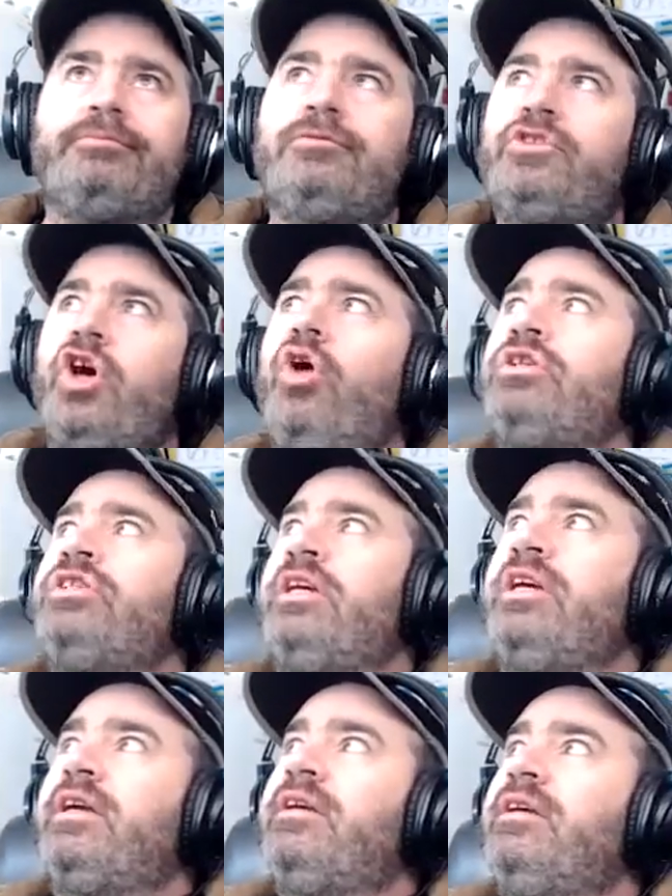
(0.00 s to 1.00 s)

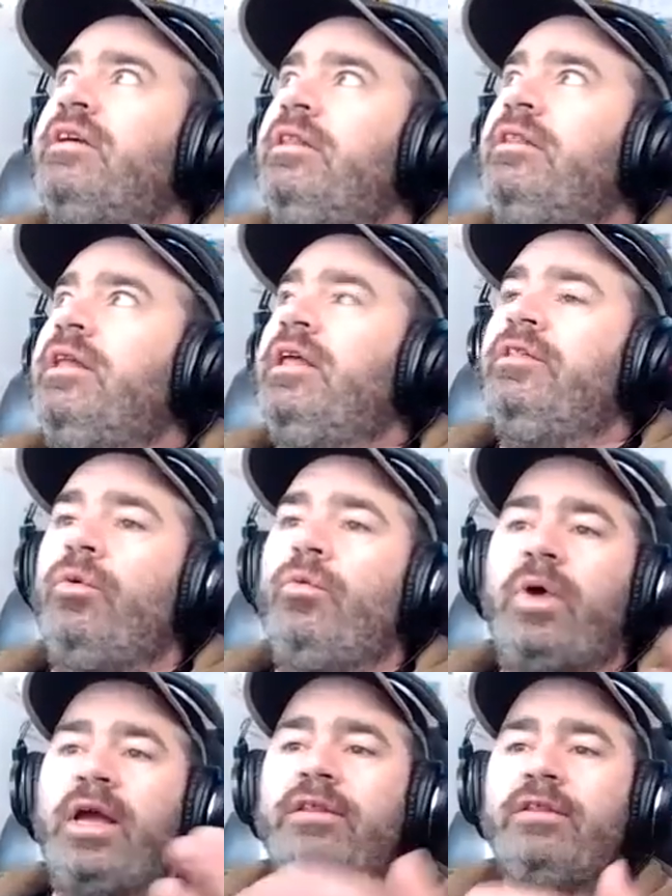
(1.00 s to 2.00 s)
toxic in the
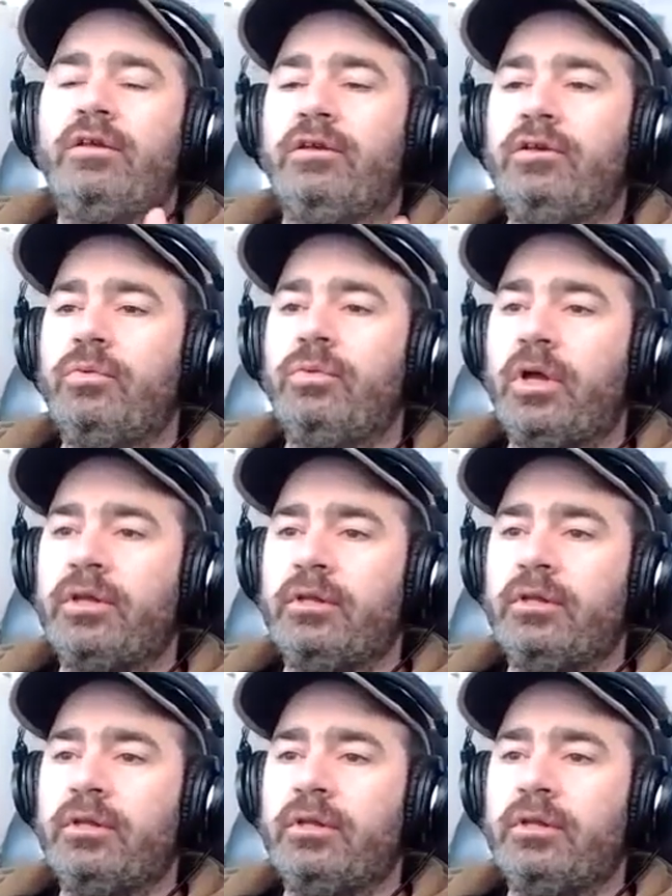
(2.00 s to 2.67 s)
way that you were.